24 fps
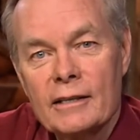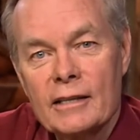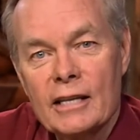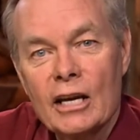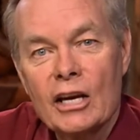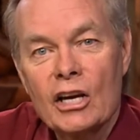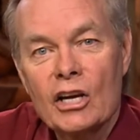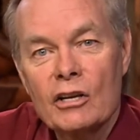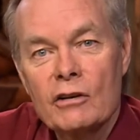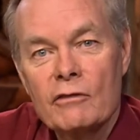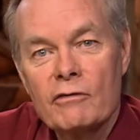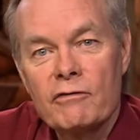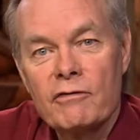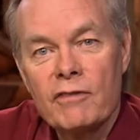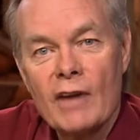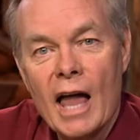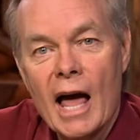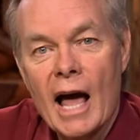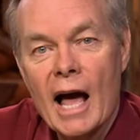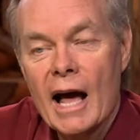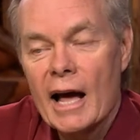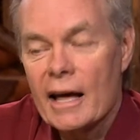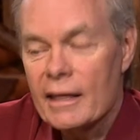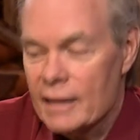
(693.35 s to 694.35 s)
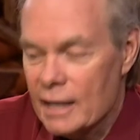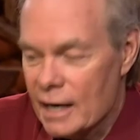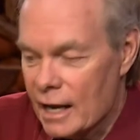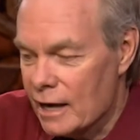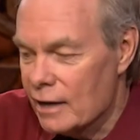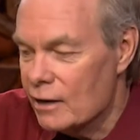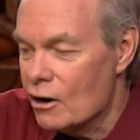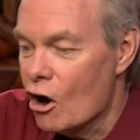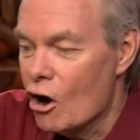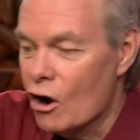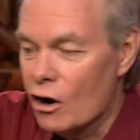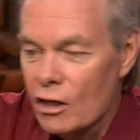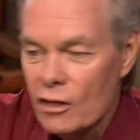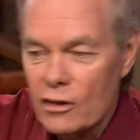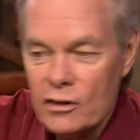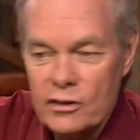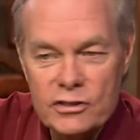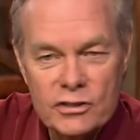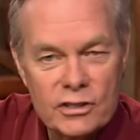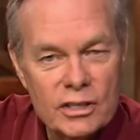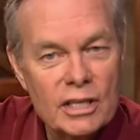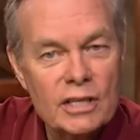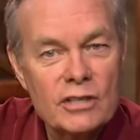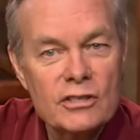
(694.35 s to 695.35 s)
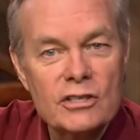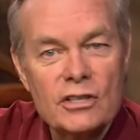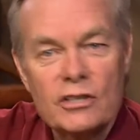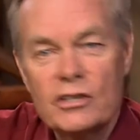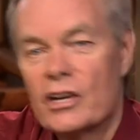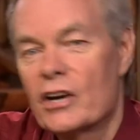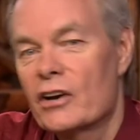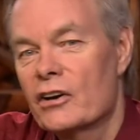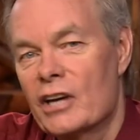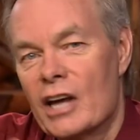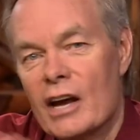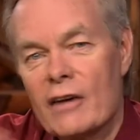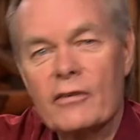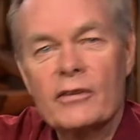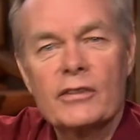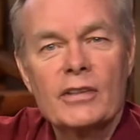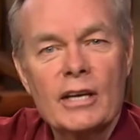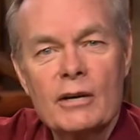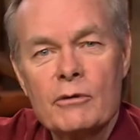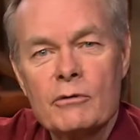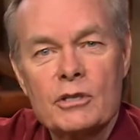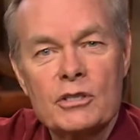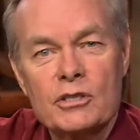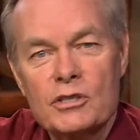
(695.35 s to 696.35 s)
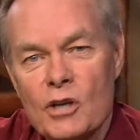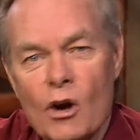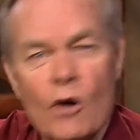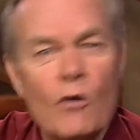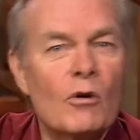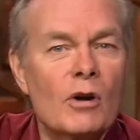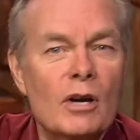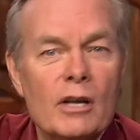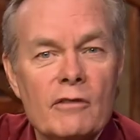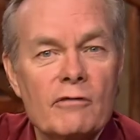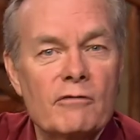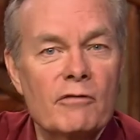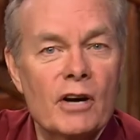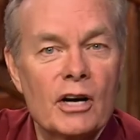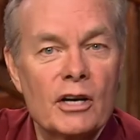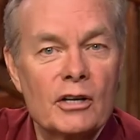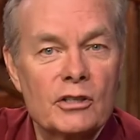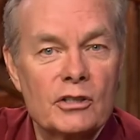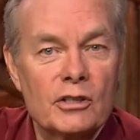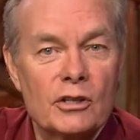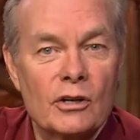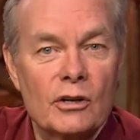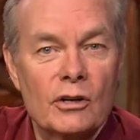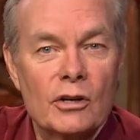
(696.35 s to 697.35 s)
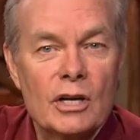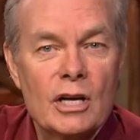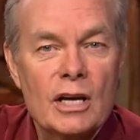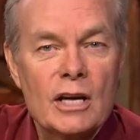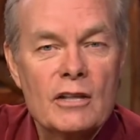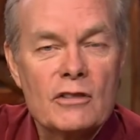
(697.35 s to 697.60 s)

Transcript: that could fly, that had all of the seats in there, and everything was totally functional.